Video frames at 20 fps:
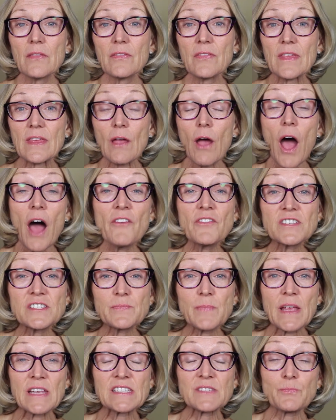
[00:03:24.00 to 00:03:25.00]
The
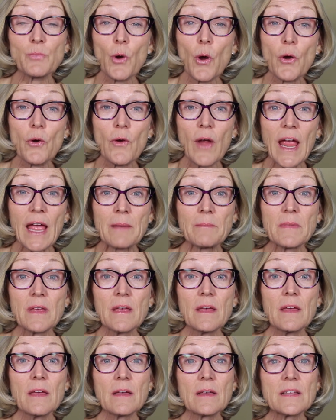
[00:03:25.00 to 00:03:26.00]
office-based program
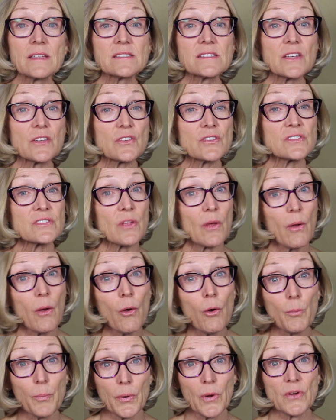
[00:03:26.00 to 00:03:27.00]
considers the
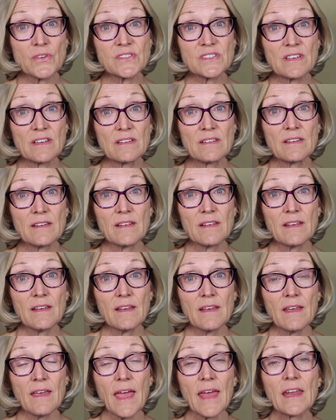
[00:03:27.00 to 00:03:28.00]
whole person
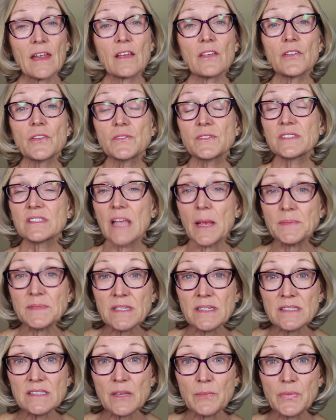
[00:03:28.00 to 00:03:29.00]
and includes
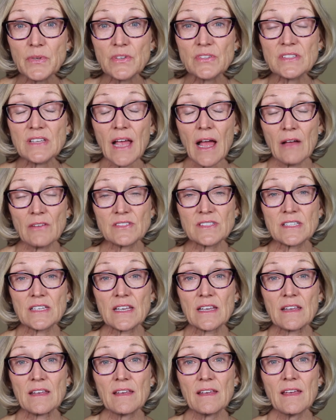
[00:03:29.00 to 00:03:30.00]
substance abuse
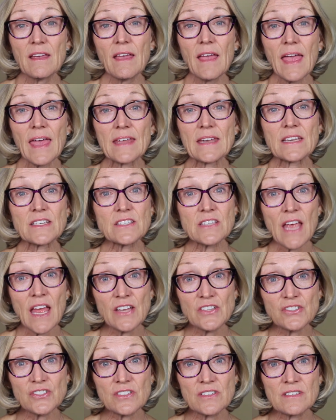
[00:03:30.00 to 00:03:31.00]
counseling and
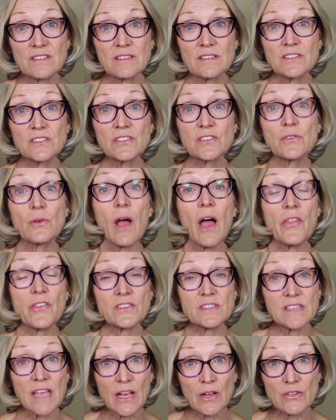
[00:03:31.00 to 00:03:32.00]
attention to other
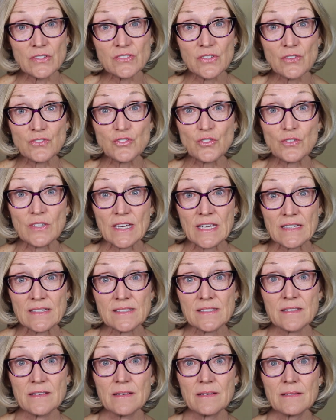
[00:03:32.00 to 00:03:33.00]
psychosocial
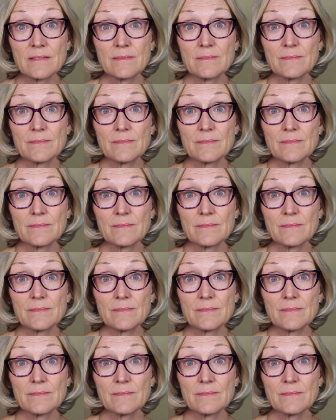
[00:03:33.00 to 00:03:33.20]
needs.